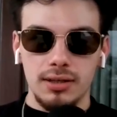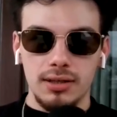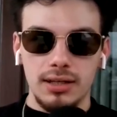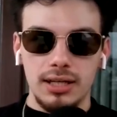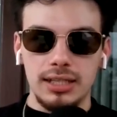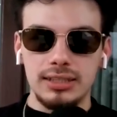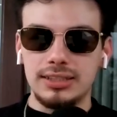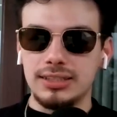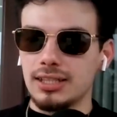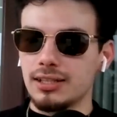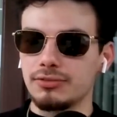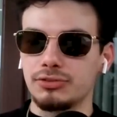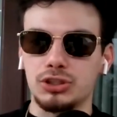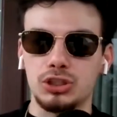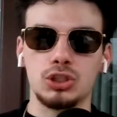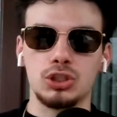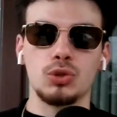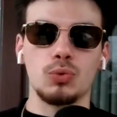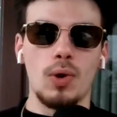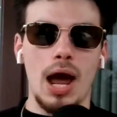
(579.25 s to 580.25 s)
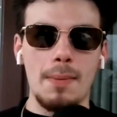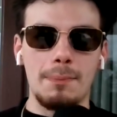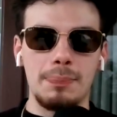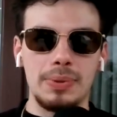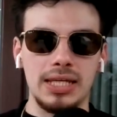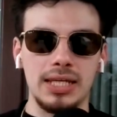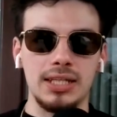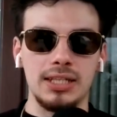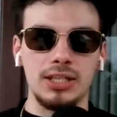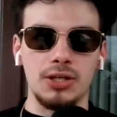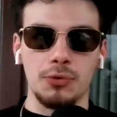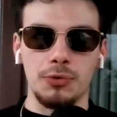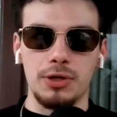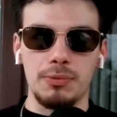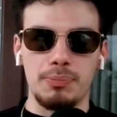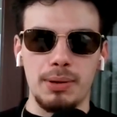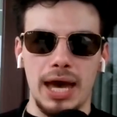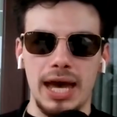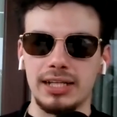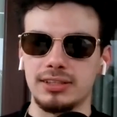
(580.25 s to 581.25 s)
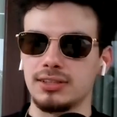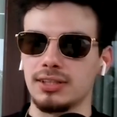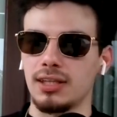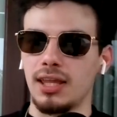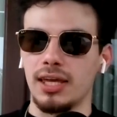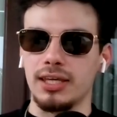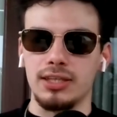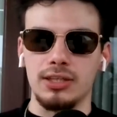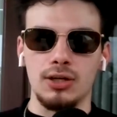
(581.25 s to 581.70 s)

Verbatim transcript: instead of scrapping it and going back to, like,